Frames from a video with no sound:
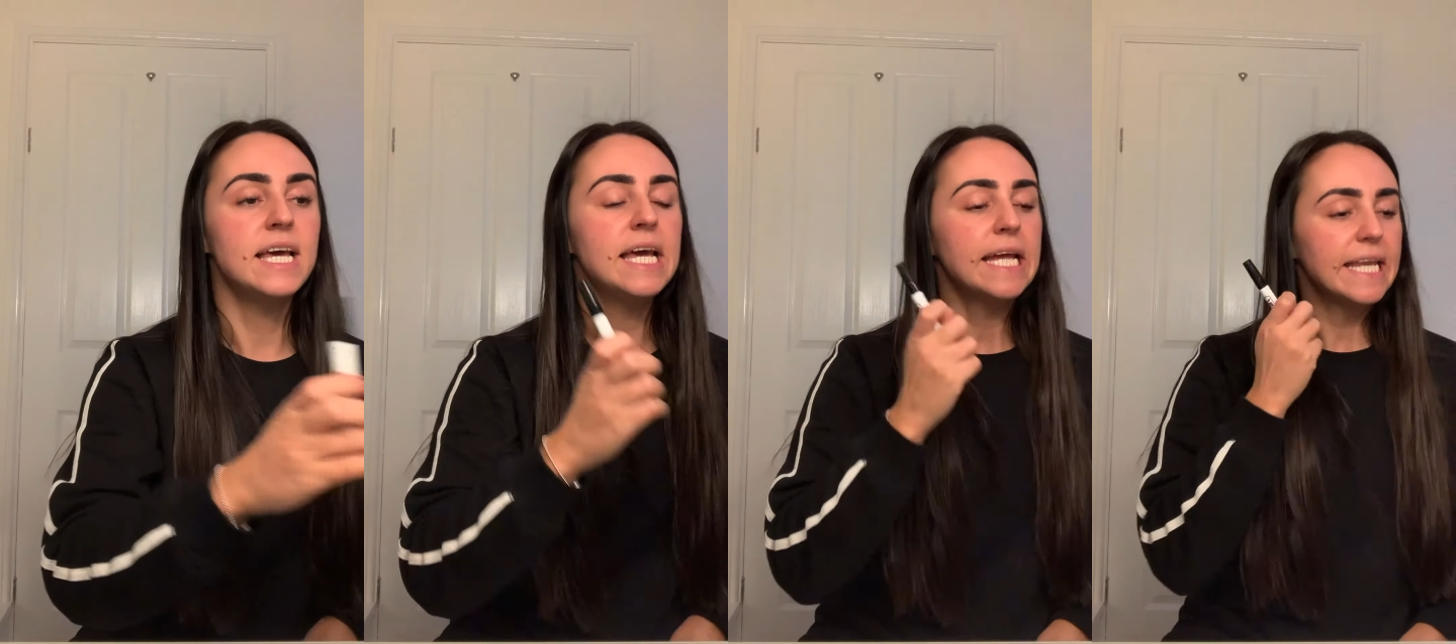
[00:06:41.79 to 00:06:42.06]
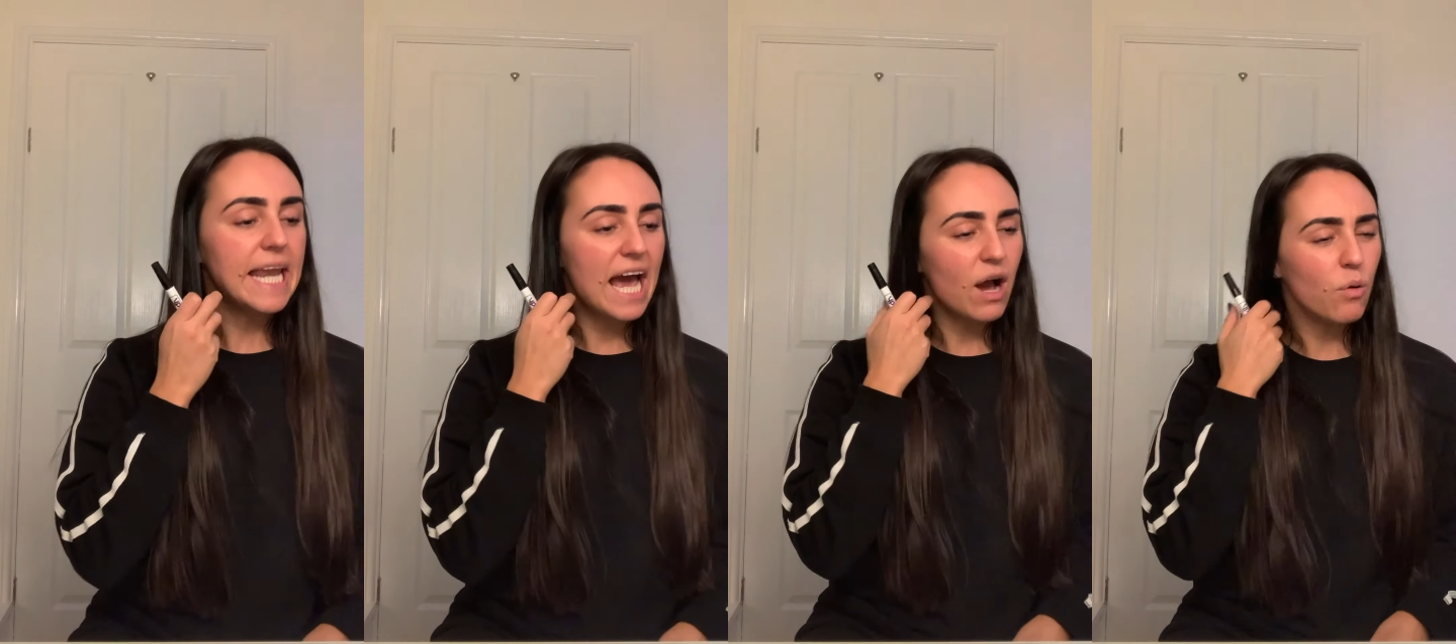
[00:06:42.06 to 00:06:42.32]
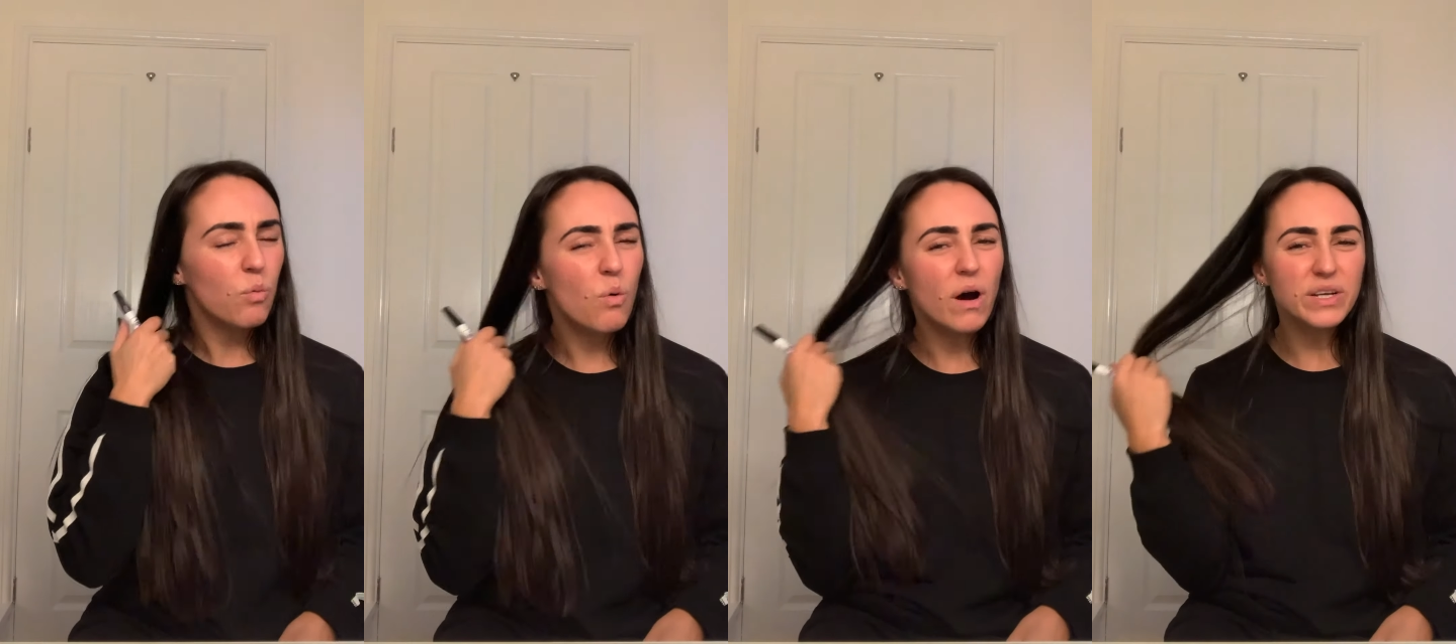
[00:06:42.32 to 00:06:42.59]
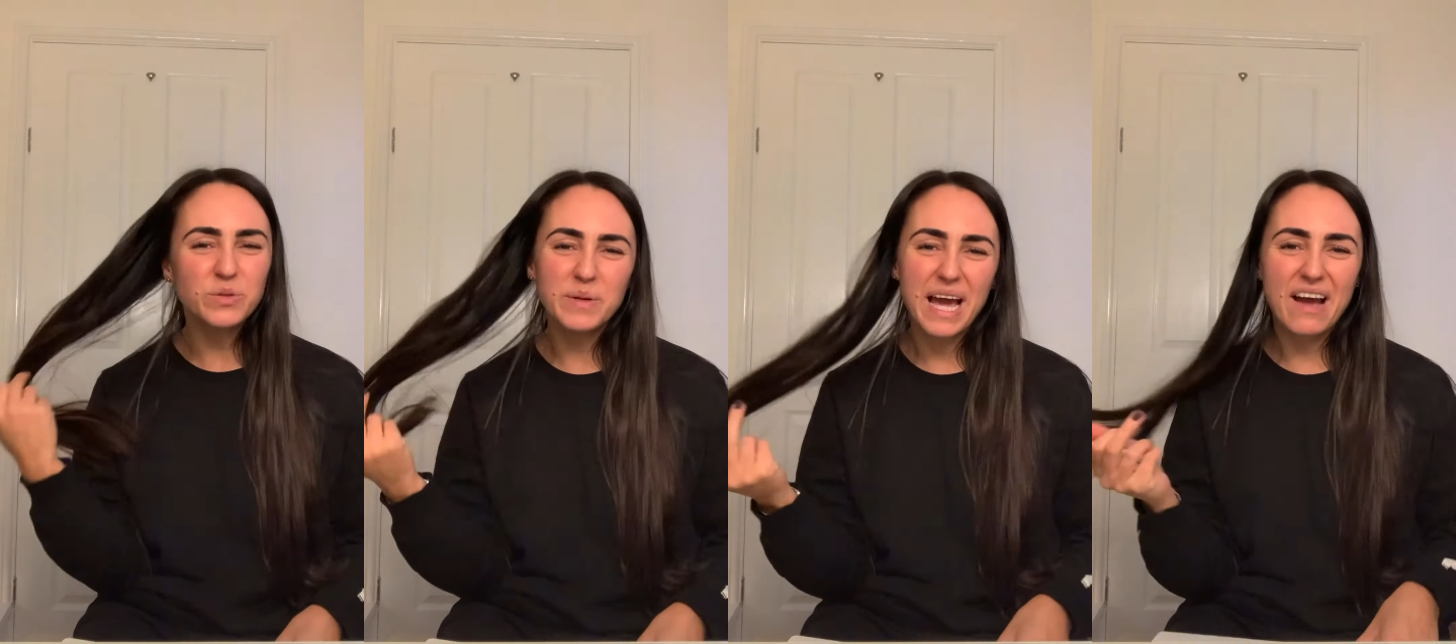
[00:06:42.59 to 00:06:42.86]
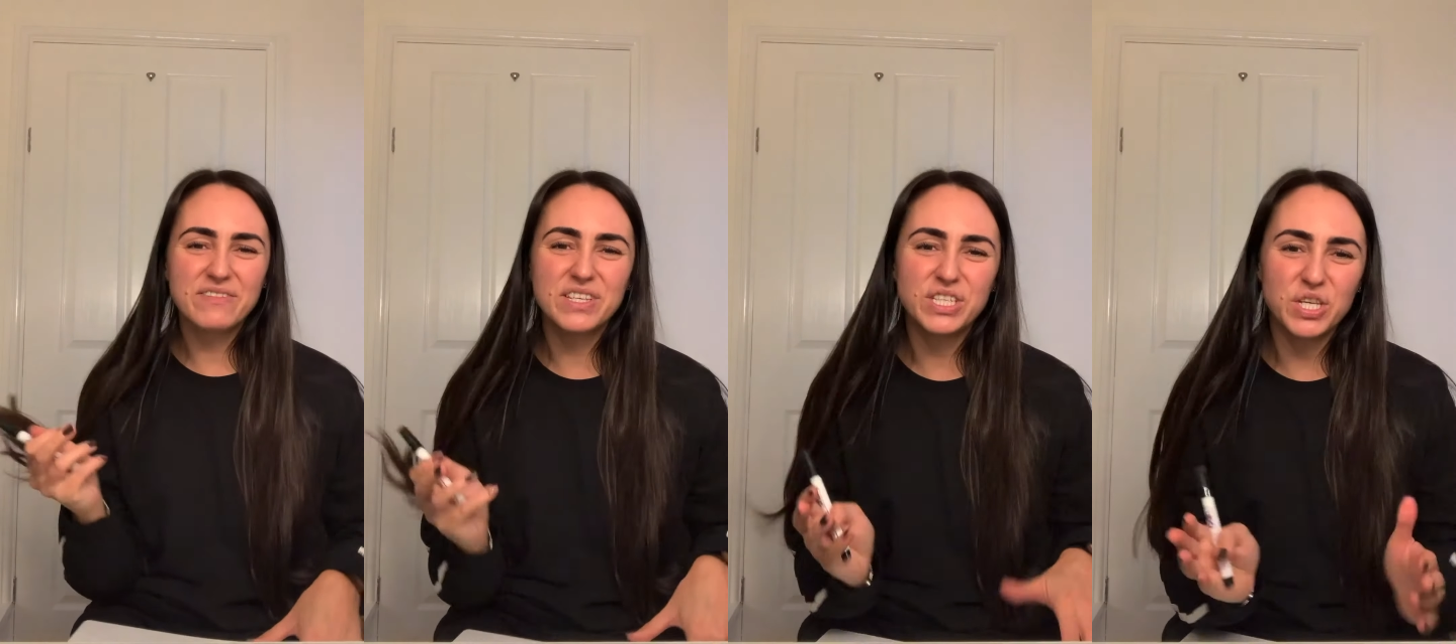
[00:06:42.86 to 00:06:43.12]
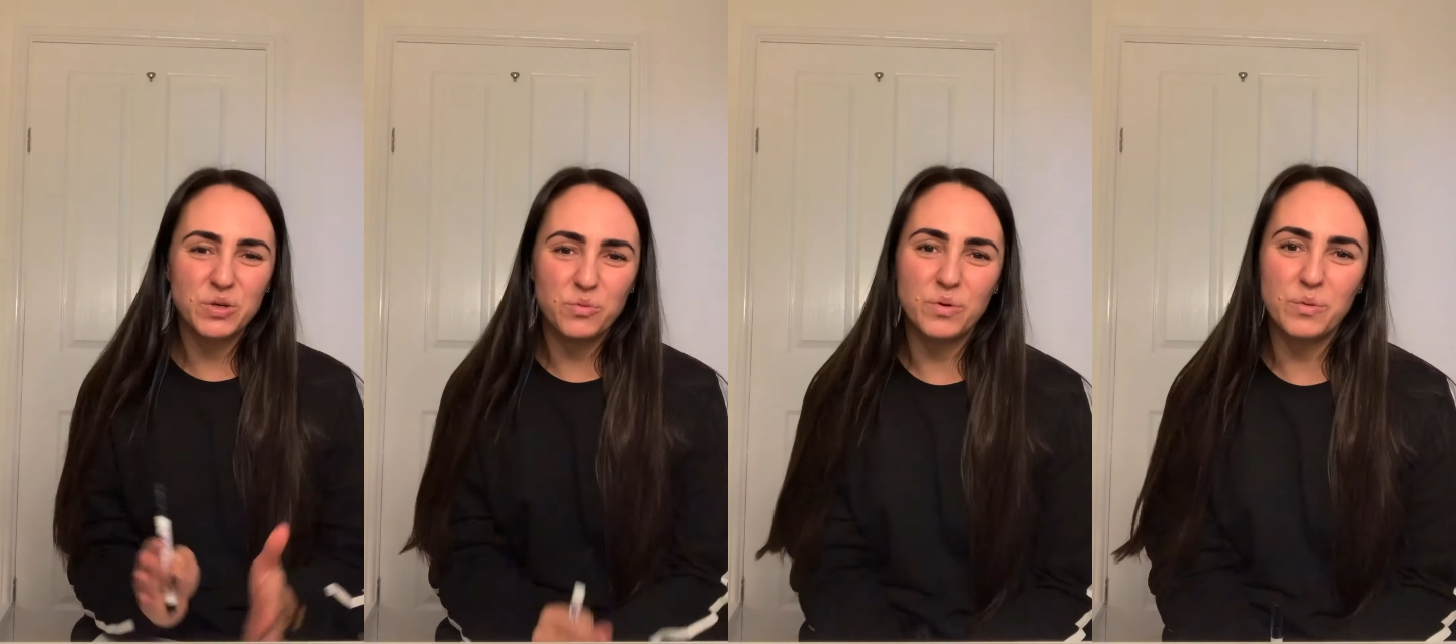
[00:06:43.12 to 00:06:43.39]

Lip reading: Now, what do we have to do